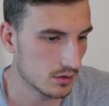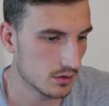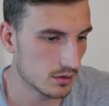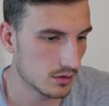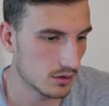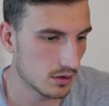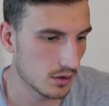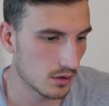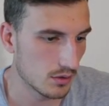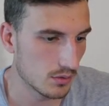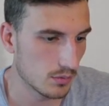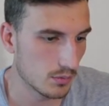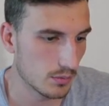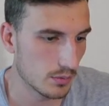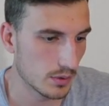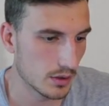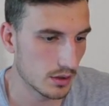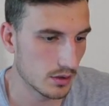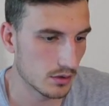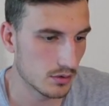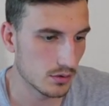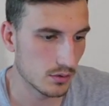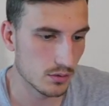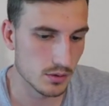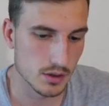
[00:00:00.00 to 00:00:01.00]
So we're
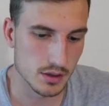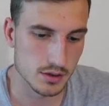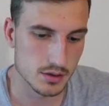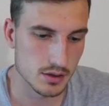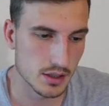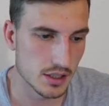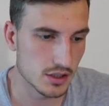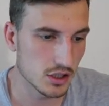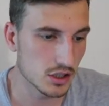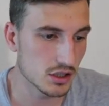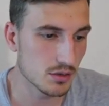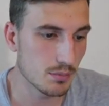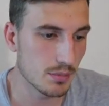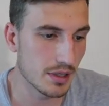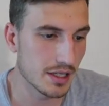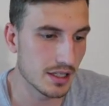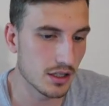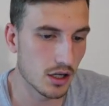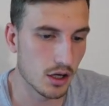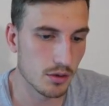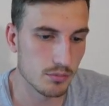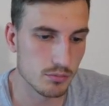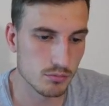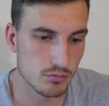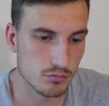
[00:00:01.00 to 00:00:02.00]
going to do this. It doesn't mean
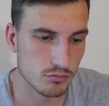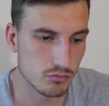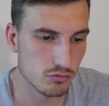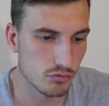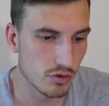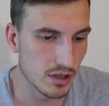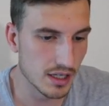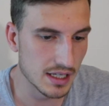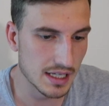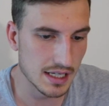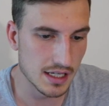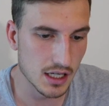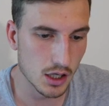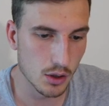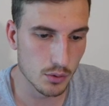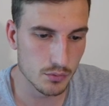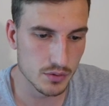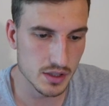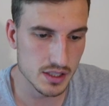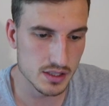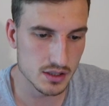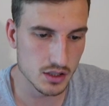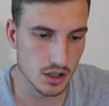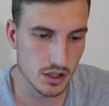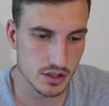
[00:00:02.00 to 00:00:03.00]
that I'm really low on
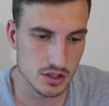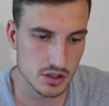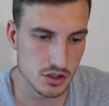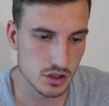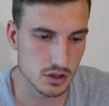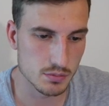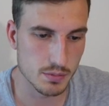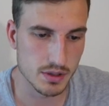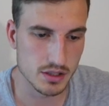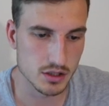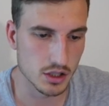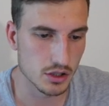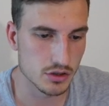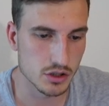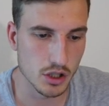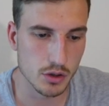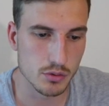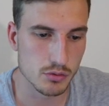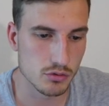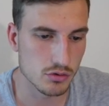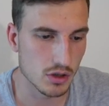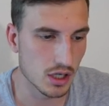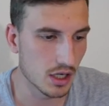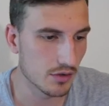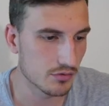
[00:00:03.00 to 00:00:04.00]
these guys. It just means I
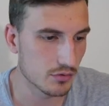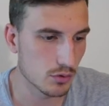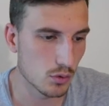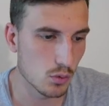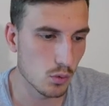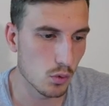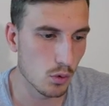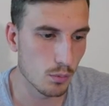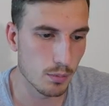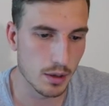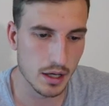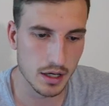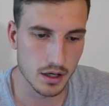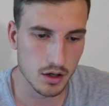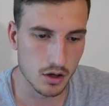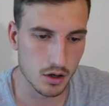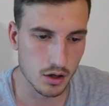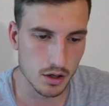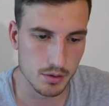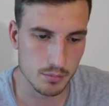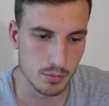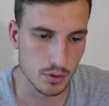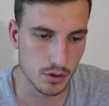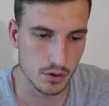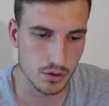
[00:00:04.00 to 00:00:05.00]
don't draft a quarterback
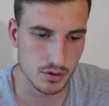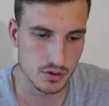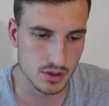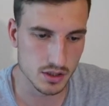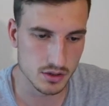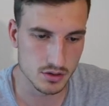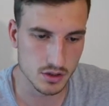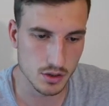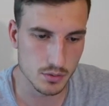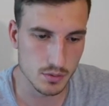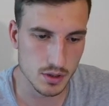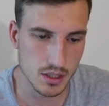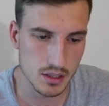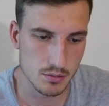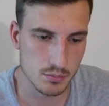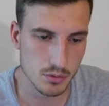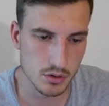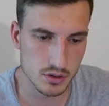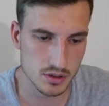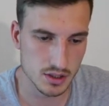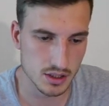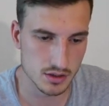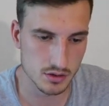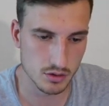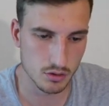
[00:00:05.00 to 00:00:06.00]
high, because there's no need,
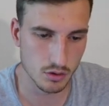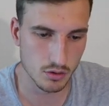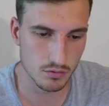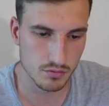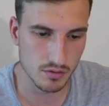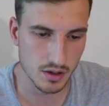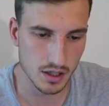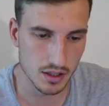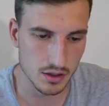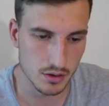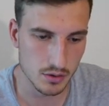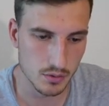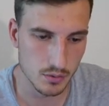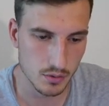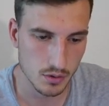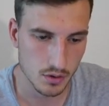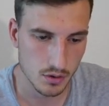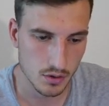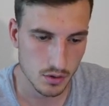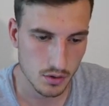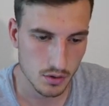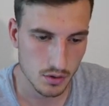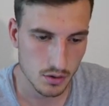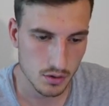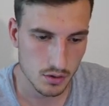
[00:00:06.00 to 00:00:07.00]
because there's a lot of value
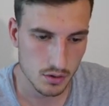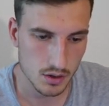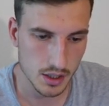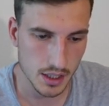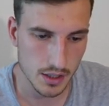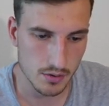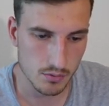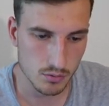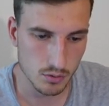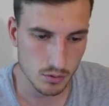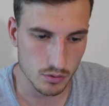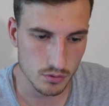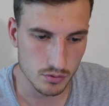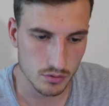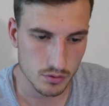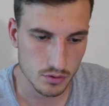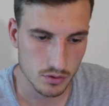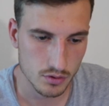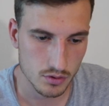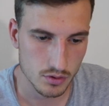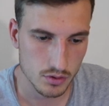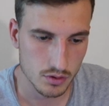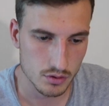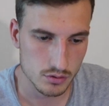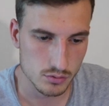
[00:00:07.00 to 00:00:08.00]
later on
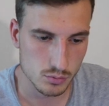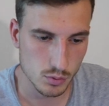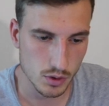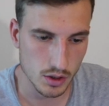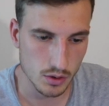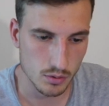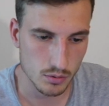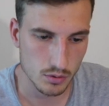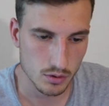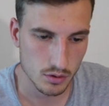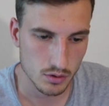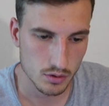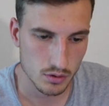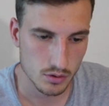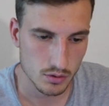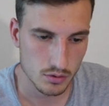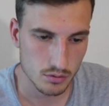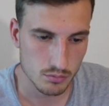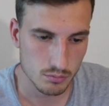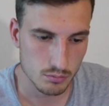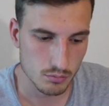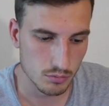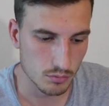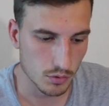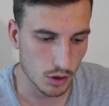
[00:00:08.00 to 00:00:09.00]
as well.
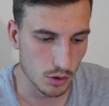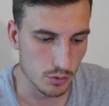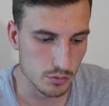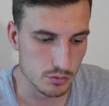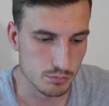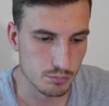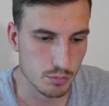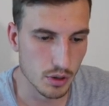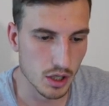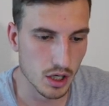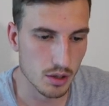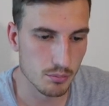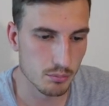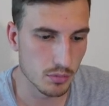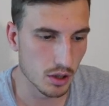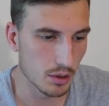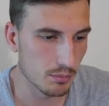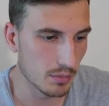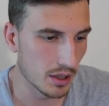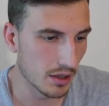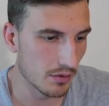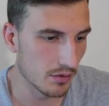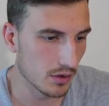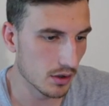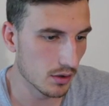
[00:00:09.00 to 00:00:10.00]
I was burnt by
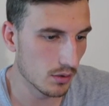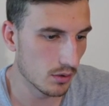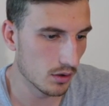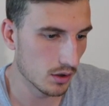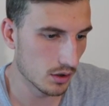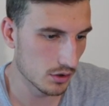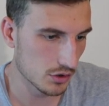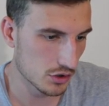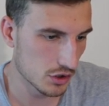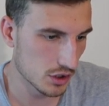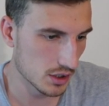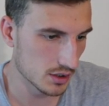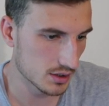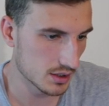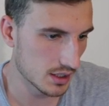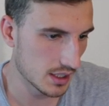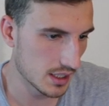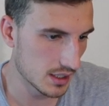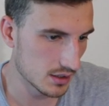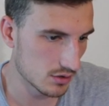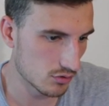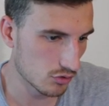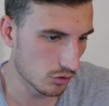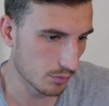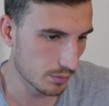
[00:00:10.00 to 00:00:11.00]
Mariota last year, so
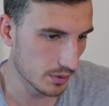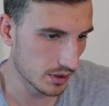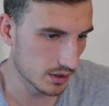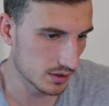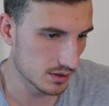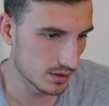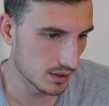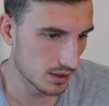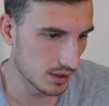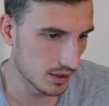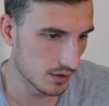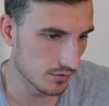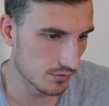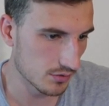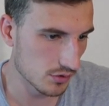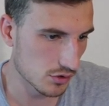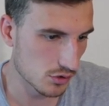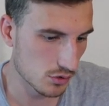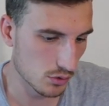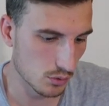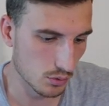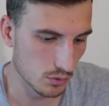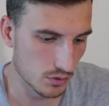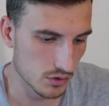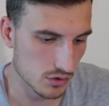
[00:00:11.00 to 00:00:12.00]
he's dropping a tier for
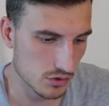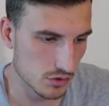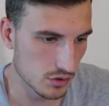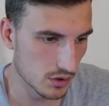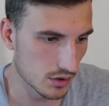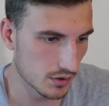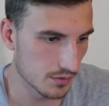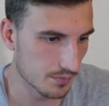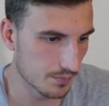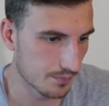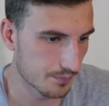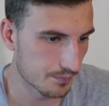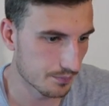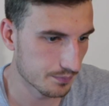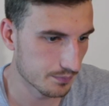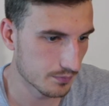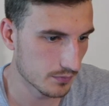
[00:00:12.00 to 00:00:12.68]
sure this year.